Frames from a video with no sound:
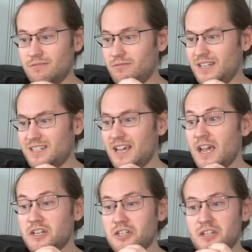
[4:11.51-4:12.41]

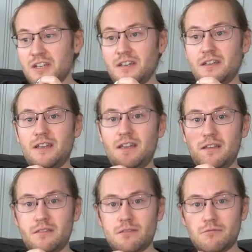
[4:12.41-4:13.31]
detached
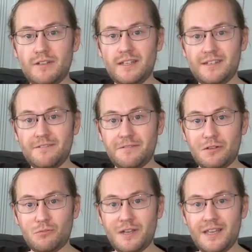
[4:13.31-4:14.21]
uh, three different
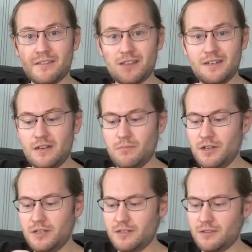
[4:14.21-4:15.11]
ways in an
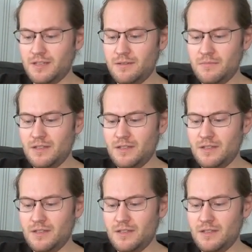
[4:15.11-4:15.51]
emergency.